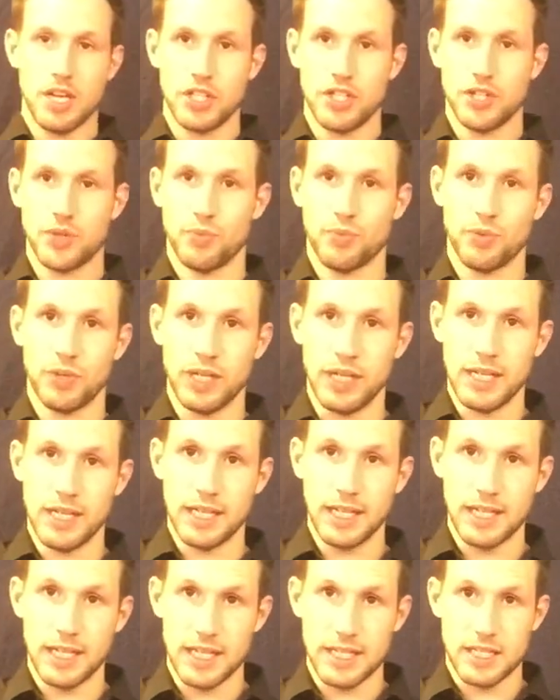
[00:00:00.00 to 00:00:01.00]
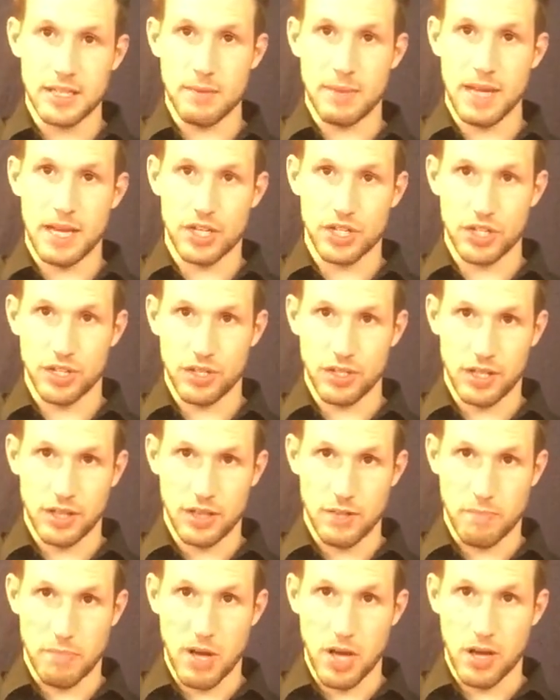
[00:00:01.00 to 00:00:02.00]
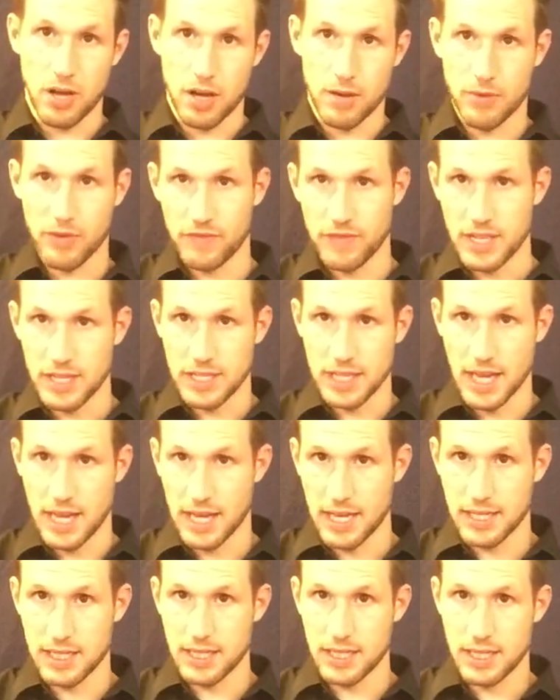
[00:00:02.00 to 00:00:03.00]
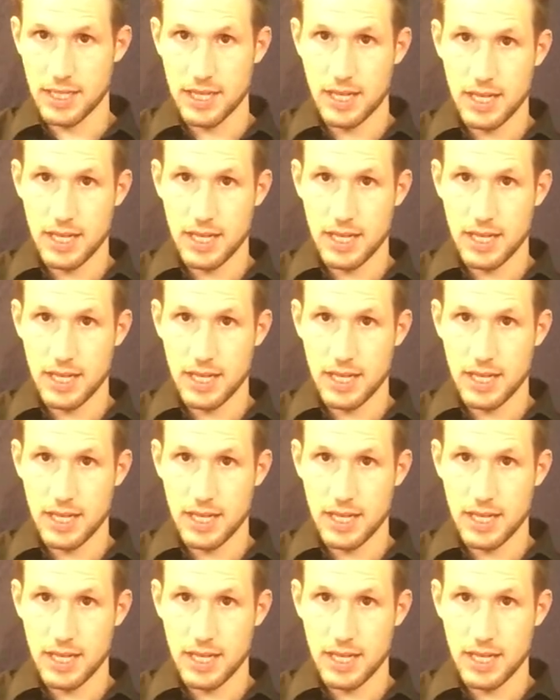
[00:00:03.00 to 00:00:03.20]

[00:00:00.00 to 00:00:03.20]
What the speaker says: you really need to make sure that the palm of this hand